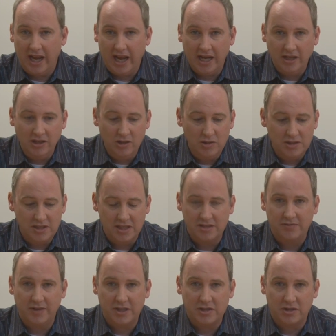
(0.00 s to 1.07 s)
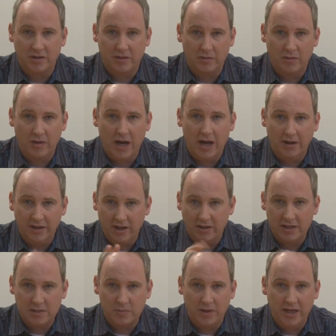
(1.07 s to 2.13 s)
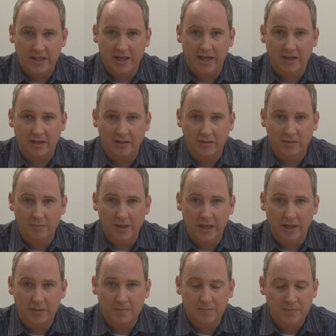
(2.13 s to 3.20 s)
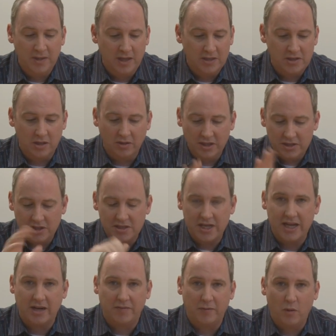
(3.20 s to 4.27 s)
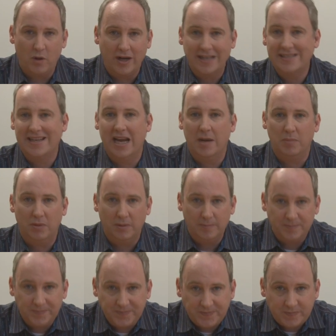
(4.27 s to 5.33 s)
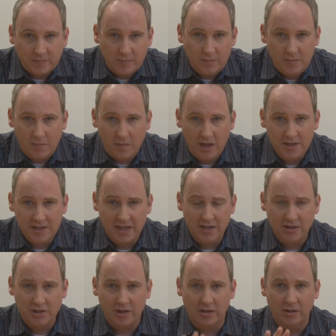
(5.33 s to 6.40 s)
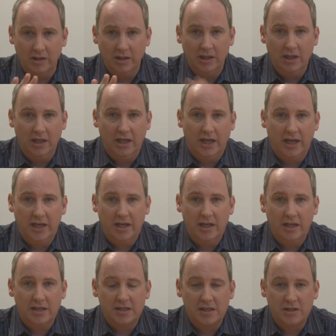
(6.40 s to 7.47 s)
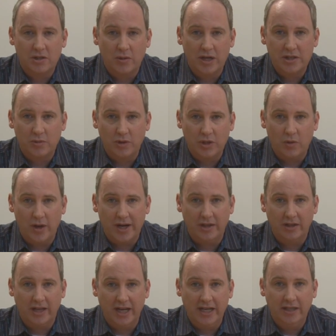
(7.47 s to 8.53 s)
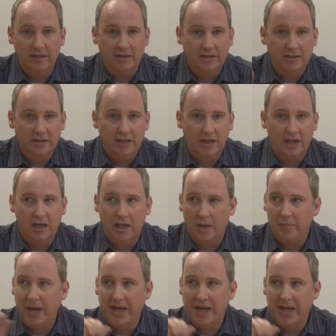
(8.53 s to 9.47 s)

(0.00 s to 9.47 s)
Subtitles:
and use this fixture throughout. And I'll explain that in a little bit. So let's just take it for example. Say that you're in a situation where you want to light a